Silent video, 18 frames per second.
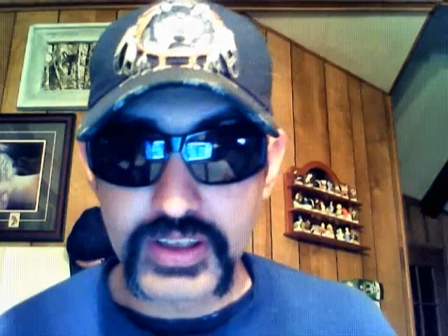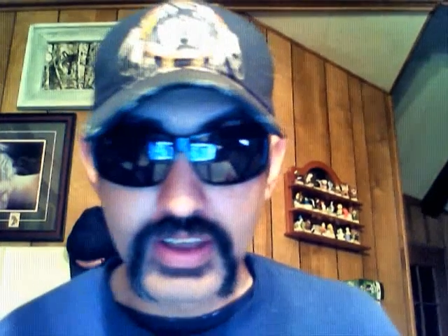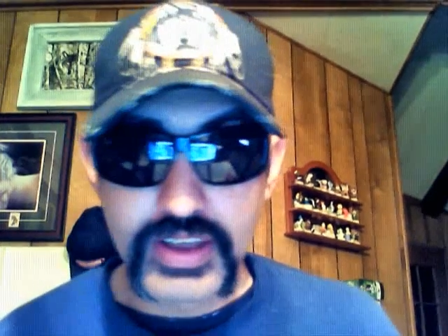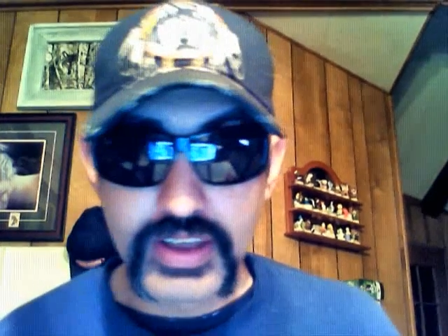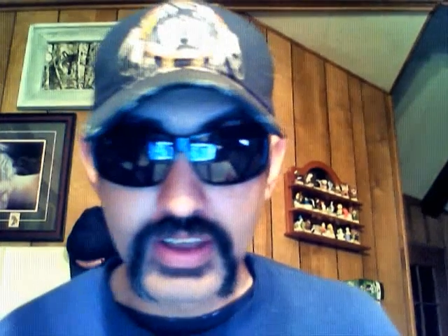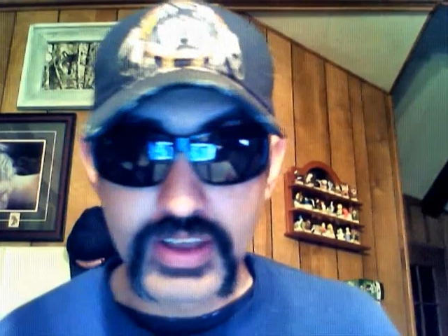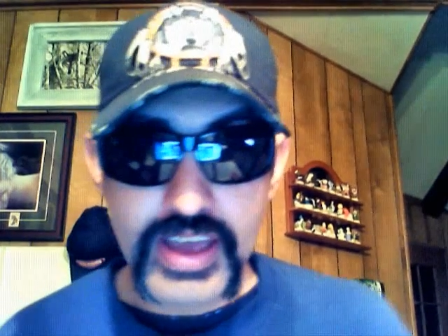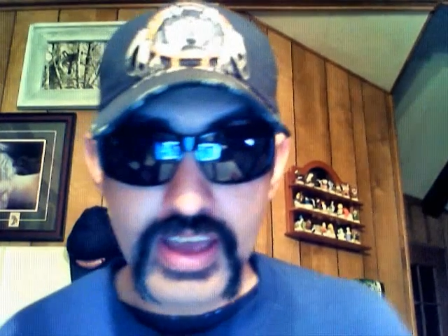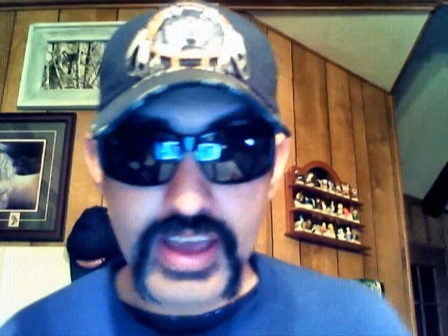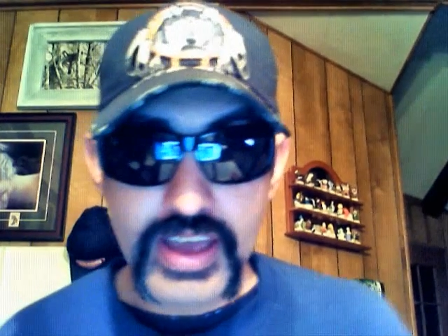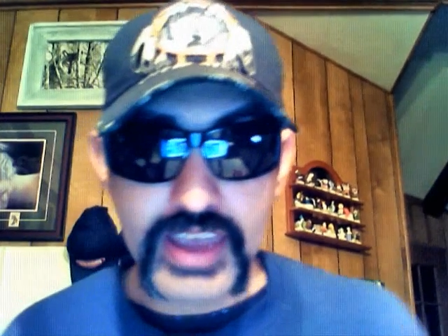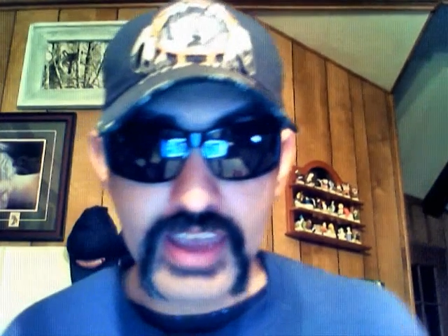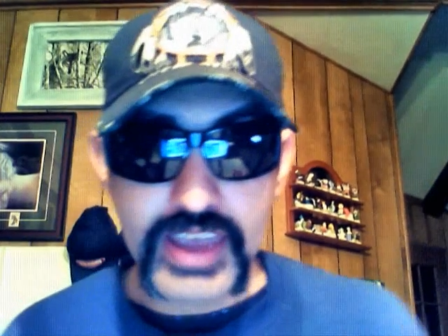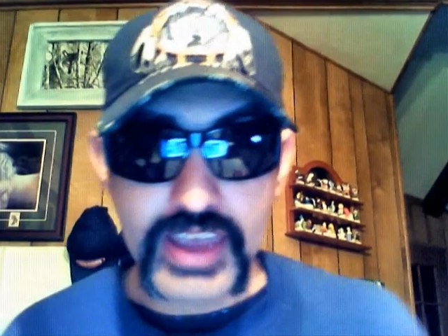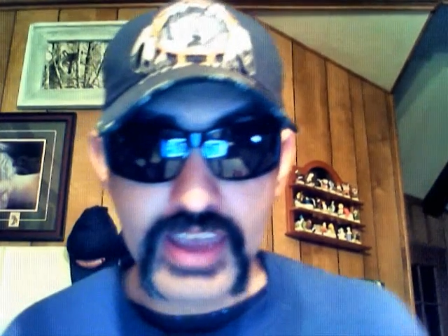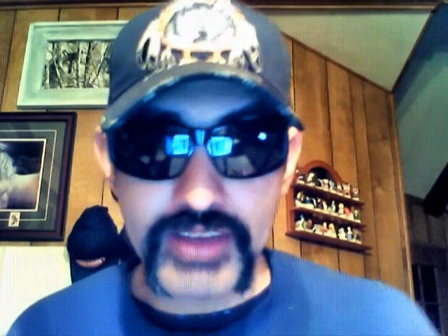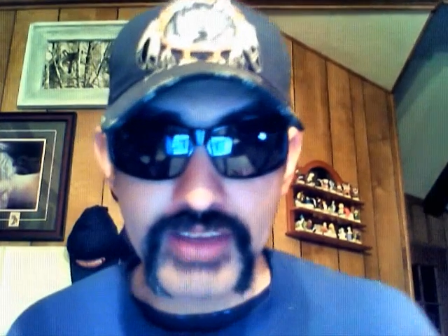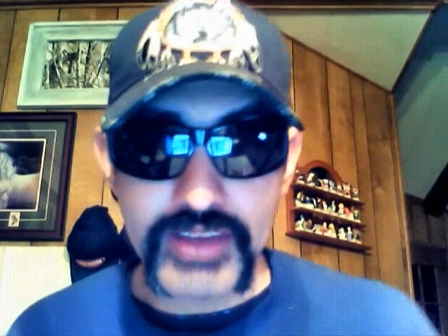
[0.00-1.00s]
It came
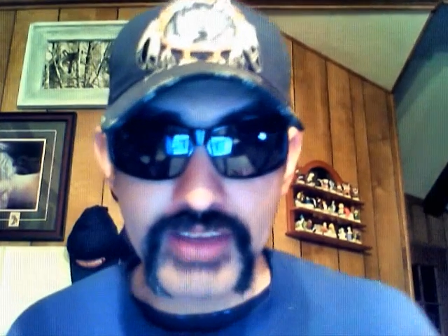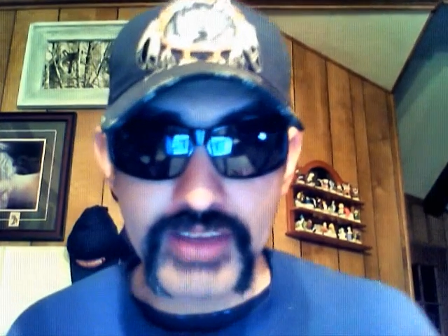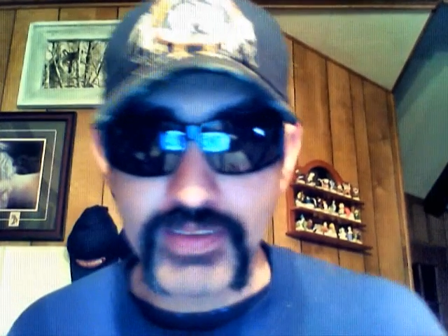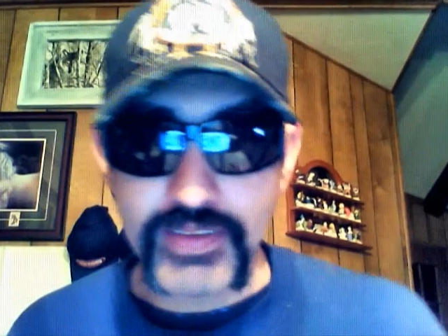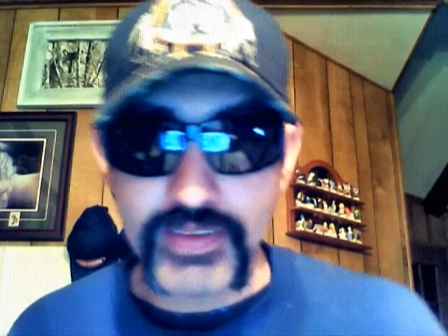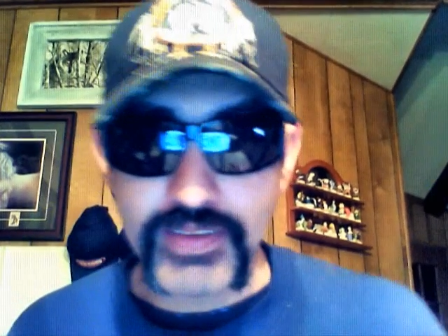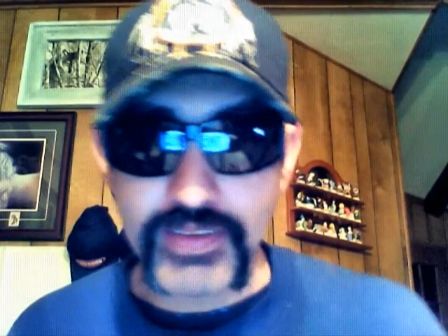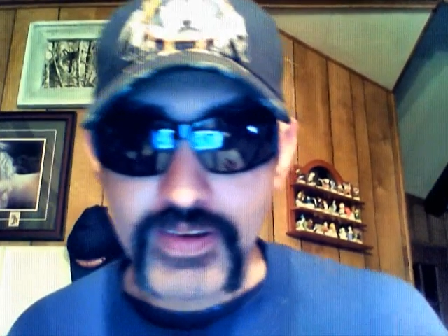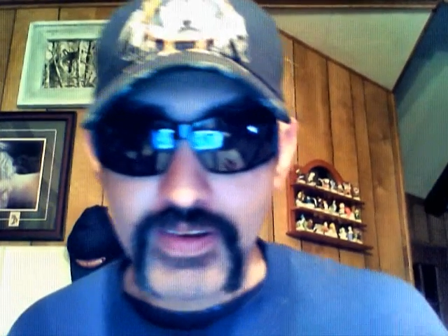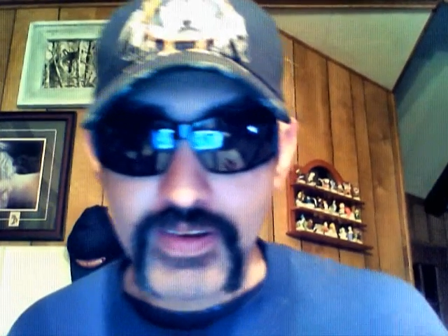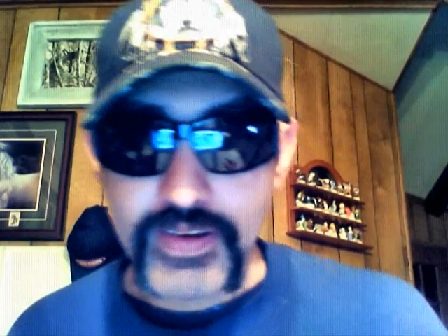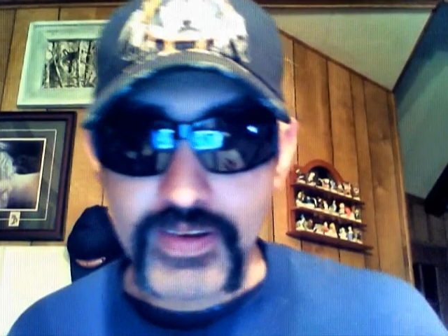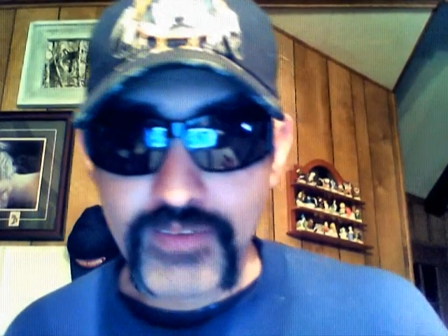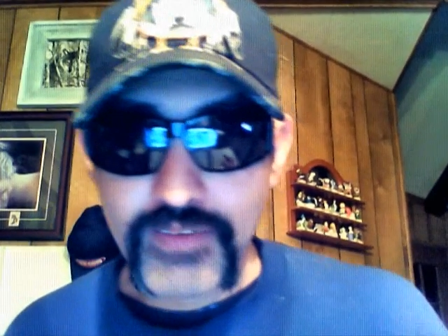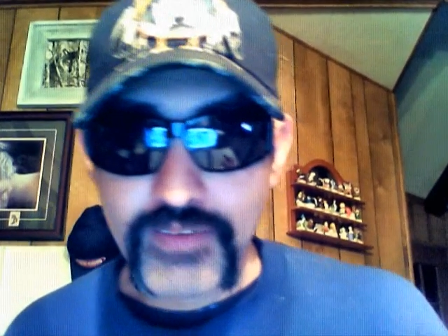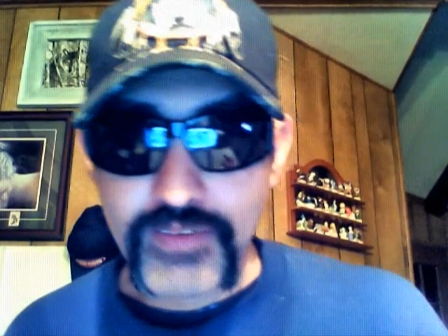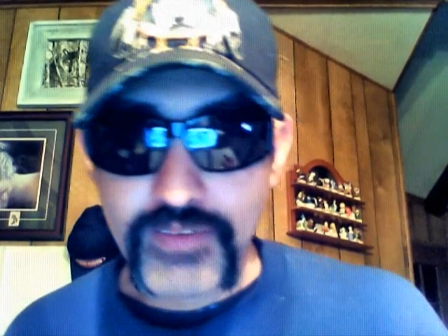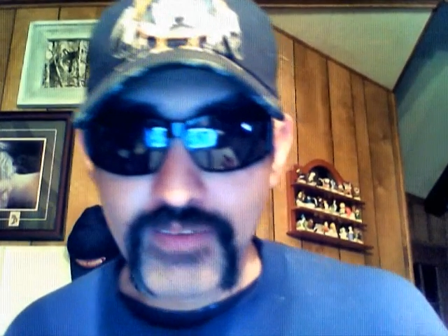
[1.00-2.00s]
in
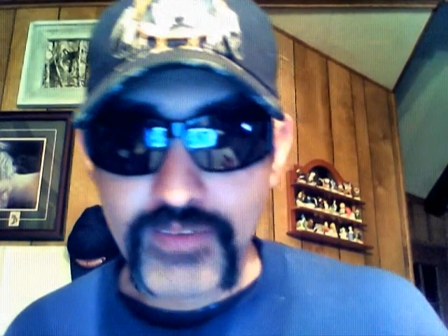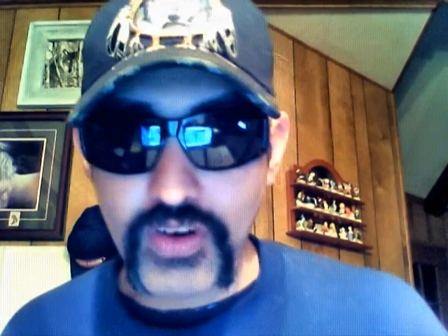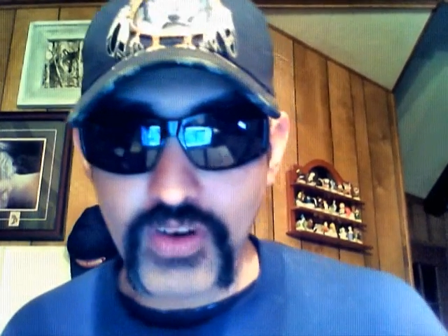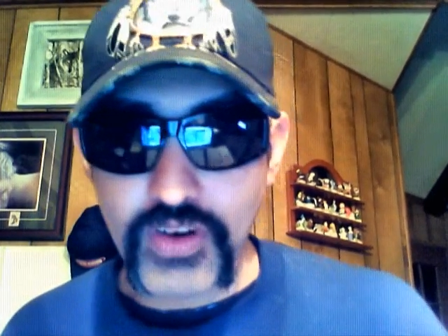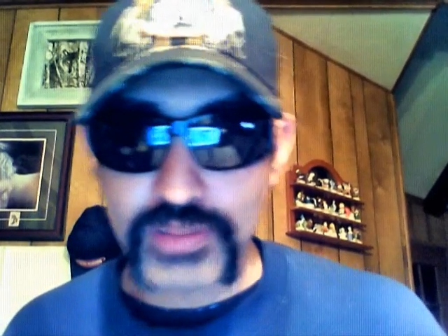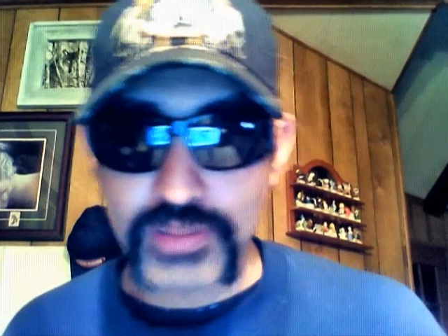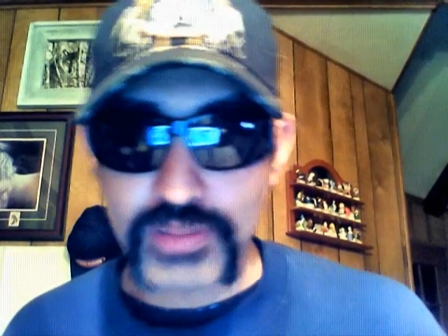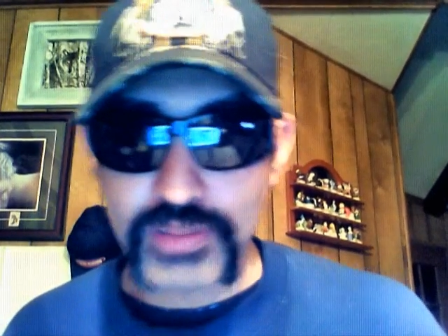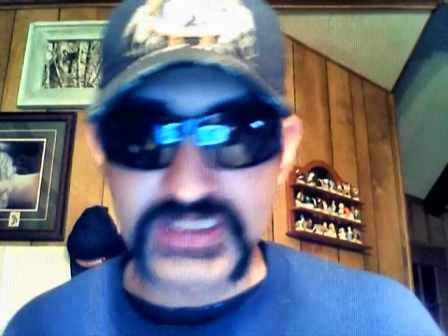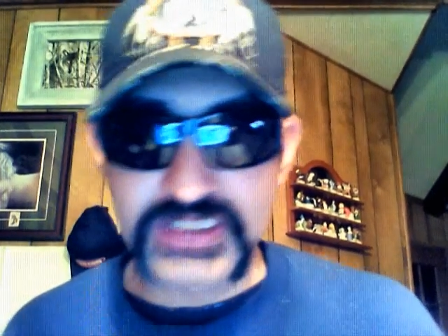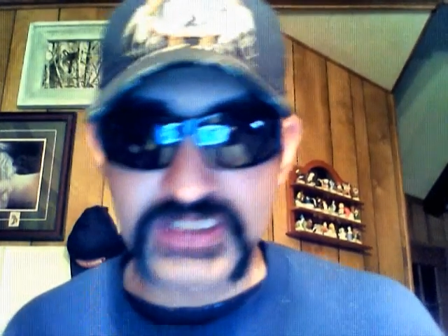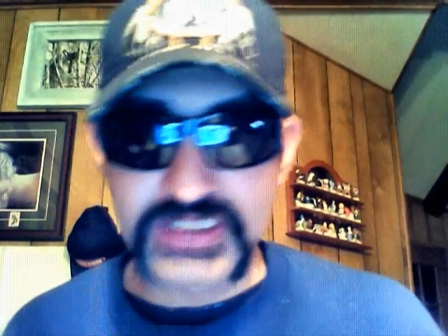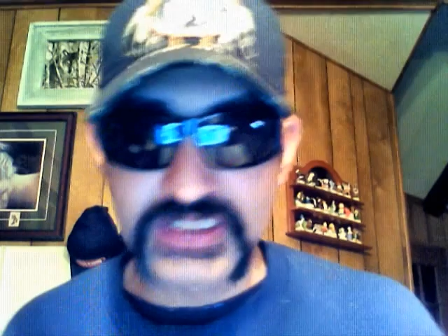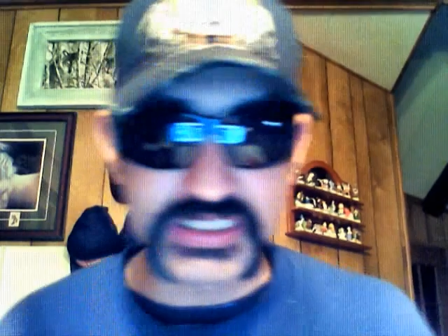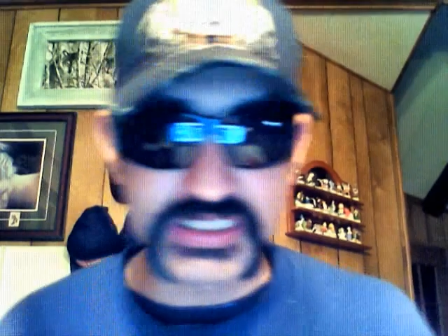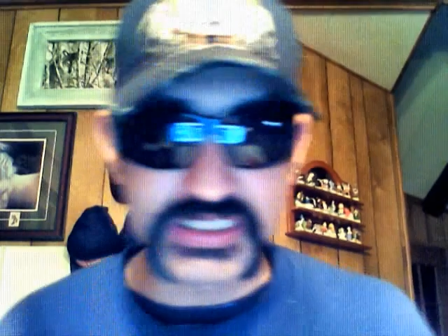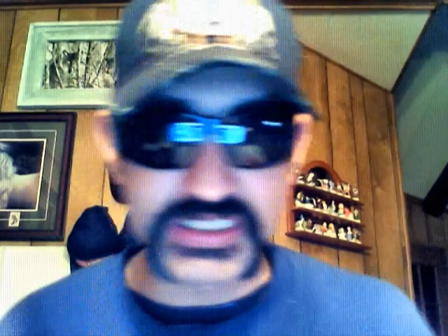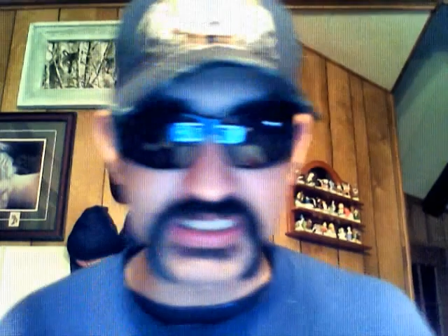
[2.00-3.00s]
fourth by 16